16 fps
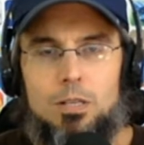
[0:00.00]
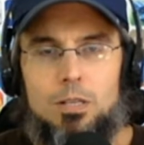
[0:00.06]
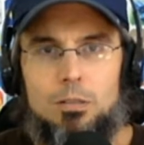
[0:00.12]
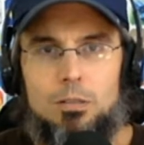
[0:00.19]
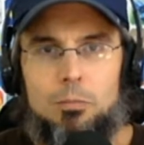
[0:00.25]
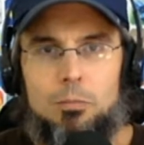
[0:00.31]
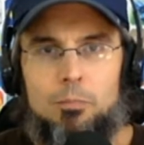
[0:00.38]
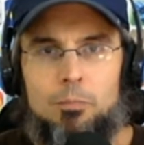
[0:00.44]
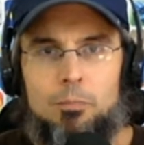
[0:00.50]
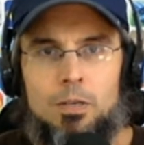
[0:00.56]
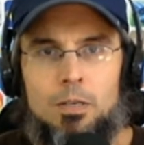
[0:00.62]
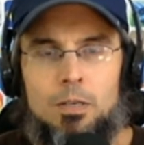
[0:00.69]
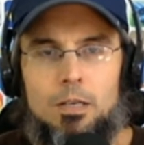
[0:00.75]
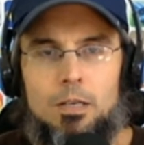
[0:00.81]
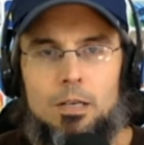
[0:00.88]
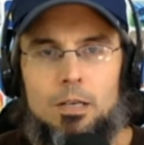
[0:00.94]
So
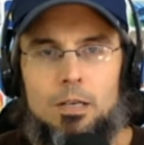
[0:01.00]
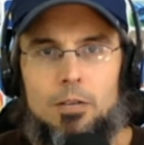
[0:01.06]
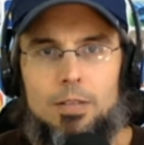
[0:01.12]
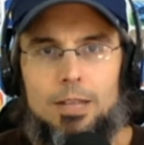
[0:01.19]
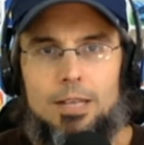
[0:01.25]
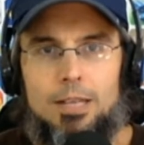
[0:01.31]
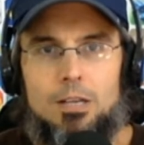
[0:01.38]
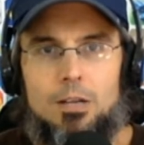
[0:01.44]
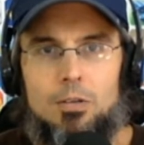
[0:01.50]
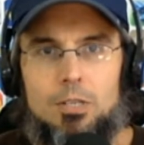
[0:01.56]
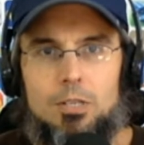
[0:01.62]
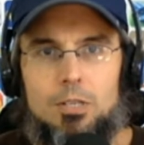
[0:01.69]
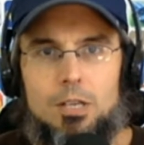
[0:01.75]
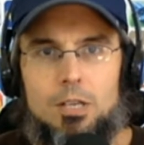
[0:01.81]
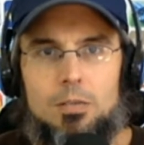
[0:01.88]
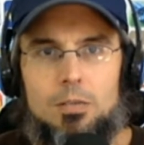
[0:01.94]
uh, that's all
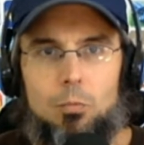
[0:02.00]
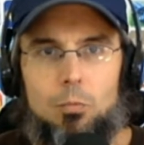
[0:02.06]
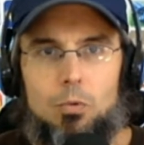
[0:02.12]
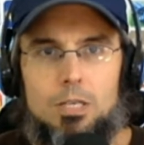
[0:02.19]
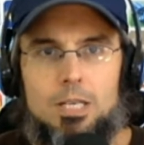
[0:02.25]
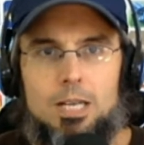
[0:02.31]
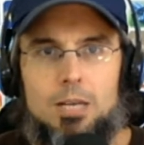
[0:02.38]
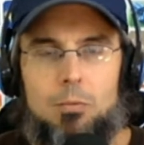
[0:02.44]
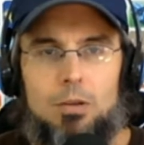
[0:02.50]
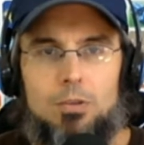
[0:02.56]
discussed in 110.